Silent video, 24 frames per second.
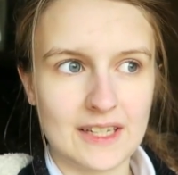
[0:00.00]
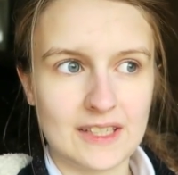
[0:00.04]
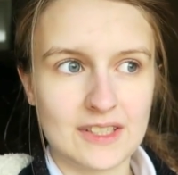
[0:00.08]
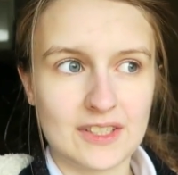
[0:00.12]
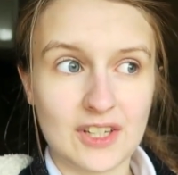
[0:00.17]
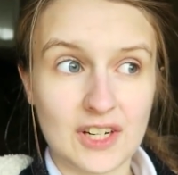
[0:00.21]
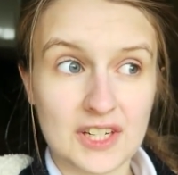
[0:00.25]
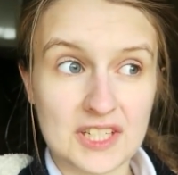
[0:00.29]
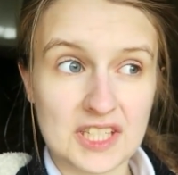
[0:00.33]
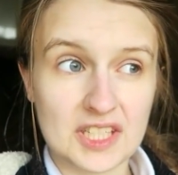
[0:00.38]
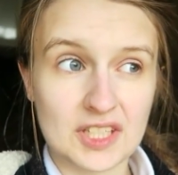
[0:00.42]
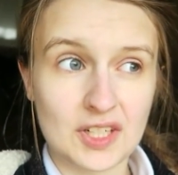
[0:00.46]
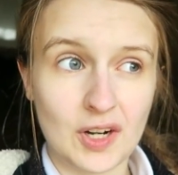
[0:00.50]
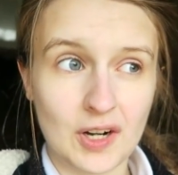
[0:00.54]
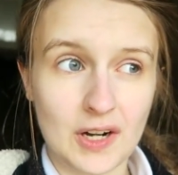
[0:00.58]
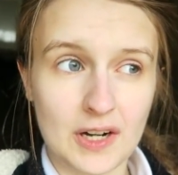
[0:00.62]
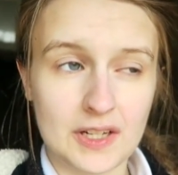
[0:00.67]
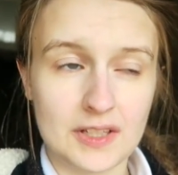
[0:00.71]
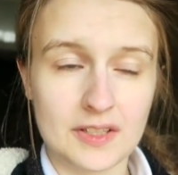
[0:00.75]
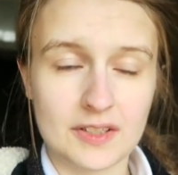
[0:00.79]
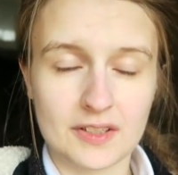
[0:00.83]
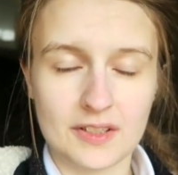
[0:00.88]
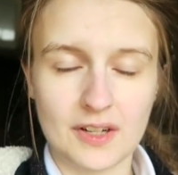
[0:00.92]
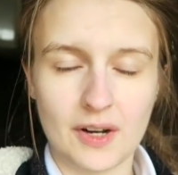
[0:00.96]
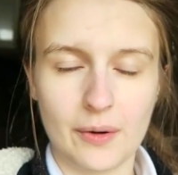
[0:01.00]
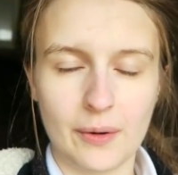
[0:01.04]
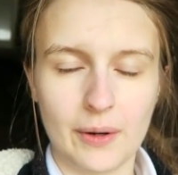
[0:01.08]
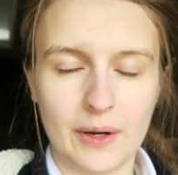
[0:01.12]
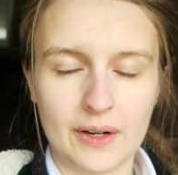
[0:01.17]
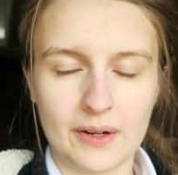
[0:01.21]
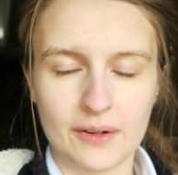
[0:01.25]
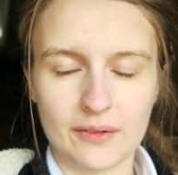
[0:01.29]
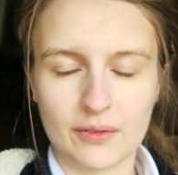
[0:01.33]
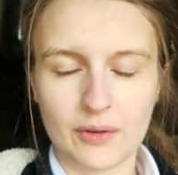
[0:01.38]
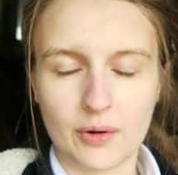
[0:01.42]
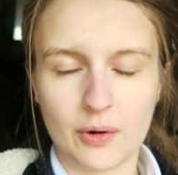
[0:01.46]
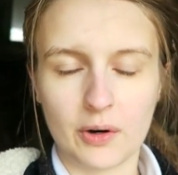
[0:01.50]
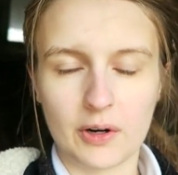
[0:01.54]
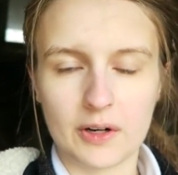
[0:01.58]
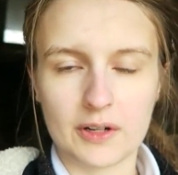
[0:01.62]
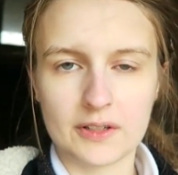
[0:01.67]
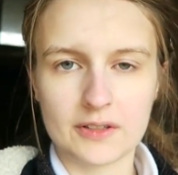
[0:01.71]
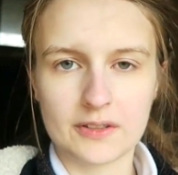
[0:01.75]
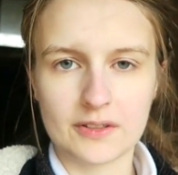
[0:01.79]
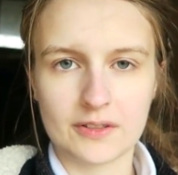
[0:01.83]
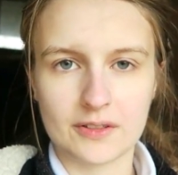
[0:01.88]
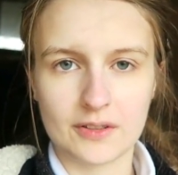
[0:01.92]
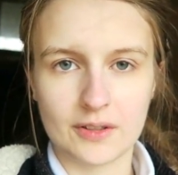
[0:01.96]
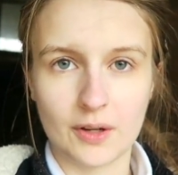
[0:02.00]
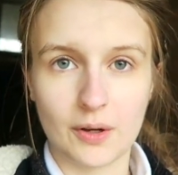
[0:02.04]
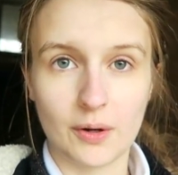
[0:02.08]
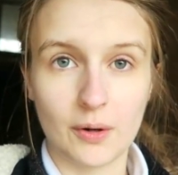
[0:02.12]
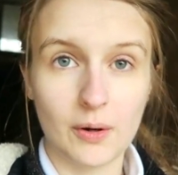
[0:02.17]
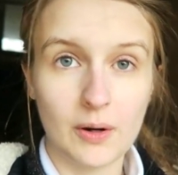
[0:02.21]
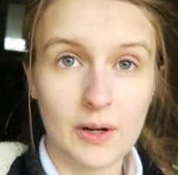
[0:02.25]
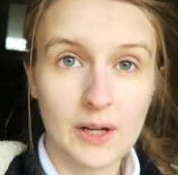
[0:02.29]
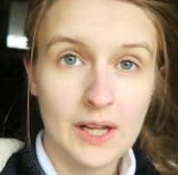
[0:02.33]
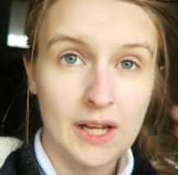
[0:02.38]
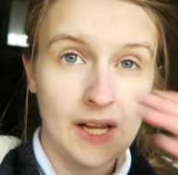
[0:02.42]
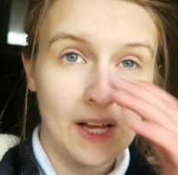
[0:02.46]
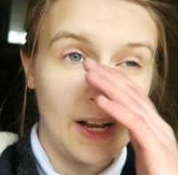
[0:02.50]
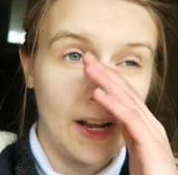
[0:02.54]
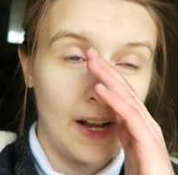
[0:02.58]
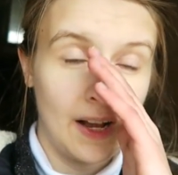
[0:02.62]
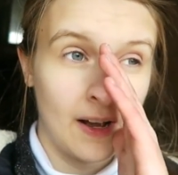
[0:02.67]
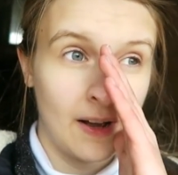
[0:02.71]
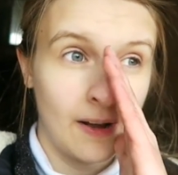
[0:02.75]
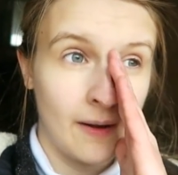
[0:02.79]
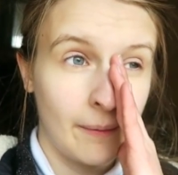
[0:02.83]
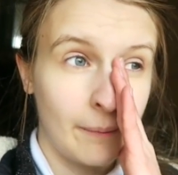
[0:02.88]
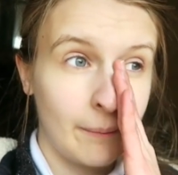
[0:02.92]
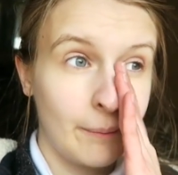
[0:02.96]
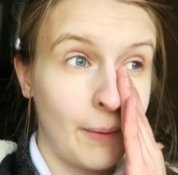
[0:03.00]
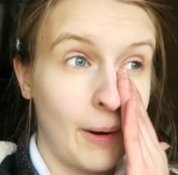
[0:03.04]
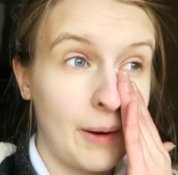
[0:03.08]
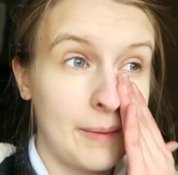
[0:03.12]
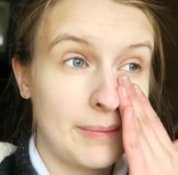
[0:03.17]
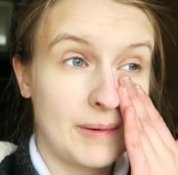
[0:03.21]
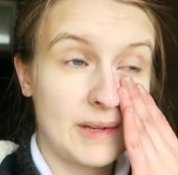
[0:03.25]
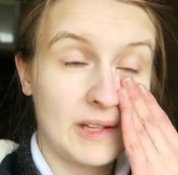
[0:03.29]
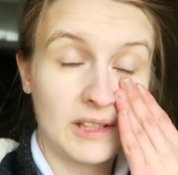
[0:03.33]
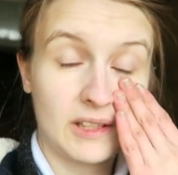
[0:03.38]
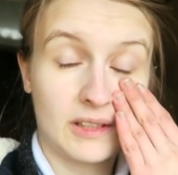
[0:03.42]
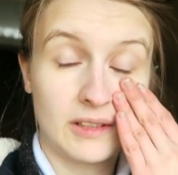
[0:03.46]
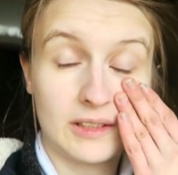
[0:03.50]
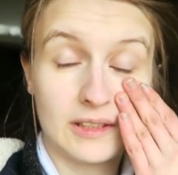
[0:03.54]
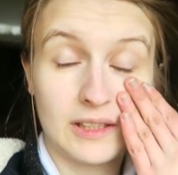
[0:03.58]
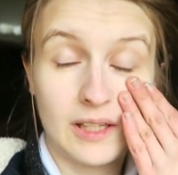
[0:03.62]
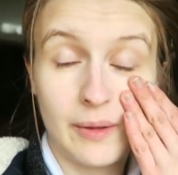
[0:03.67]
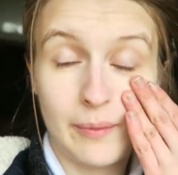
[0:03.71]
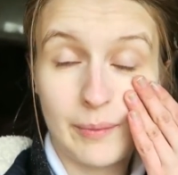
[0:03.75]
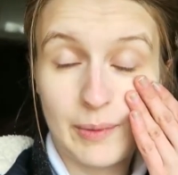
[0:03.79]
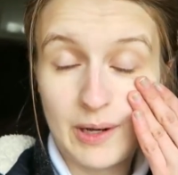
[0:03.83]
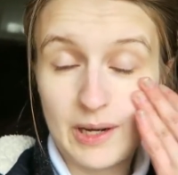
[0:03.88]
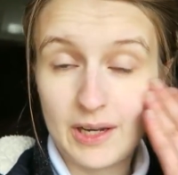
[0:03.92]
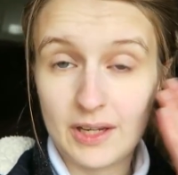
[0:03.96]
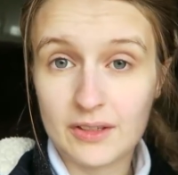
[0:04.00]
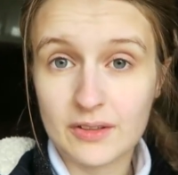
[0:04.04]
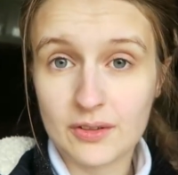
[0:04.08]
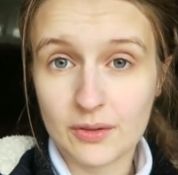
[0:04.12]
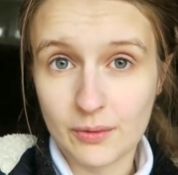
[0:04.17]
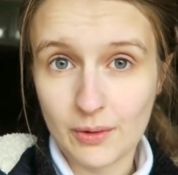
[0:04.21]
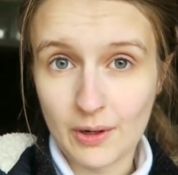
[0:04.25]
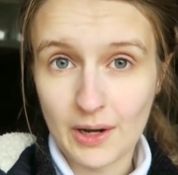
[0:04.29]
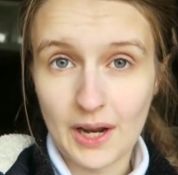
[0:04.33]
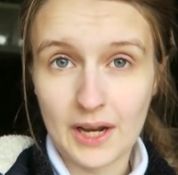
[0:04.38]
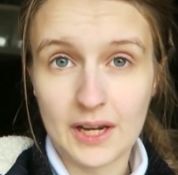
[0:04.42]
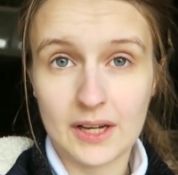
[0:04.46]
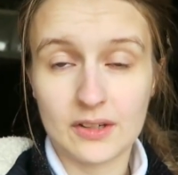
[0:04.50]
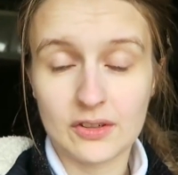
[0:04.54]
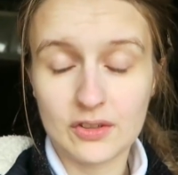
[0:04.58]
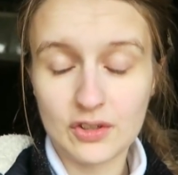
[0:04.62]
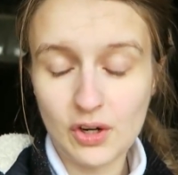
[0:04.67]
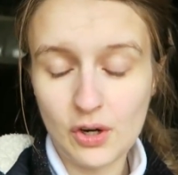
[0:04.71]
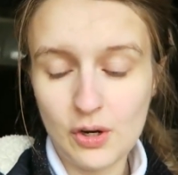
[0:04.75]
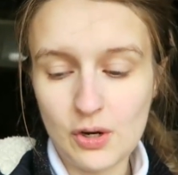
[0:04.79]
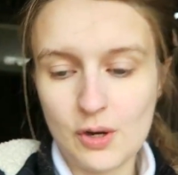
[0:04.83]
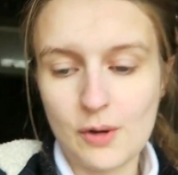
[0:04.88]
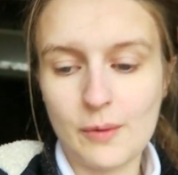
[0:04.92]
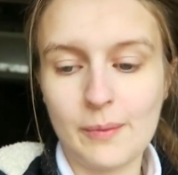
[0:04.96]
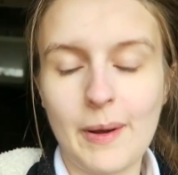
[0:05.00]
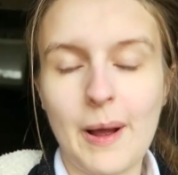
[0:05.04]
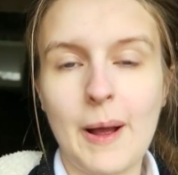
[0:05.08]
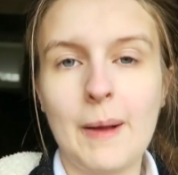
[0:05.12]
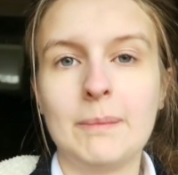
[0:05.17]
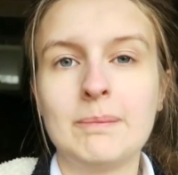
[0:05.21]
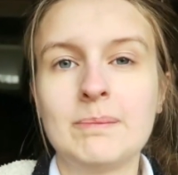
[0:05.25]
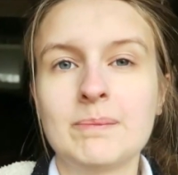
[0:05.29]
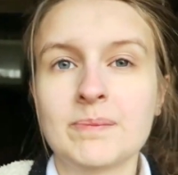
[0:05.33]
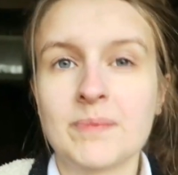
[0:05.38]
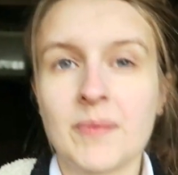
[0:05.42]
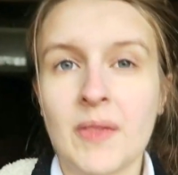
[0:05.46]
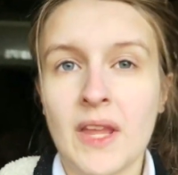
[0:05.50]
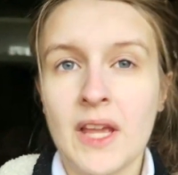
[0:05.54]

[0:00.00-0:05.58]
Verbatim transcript: It just started snowing, of course, so um, might be a little limited to what I can show you, but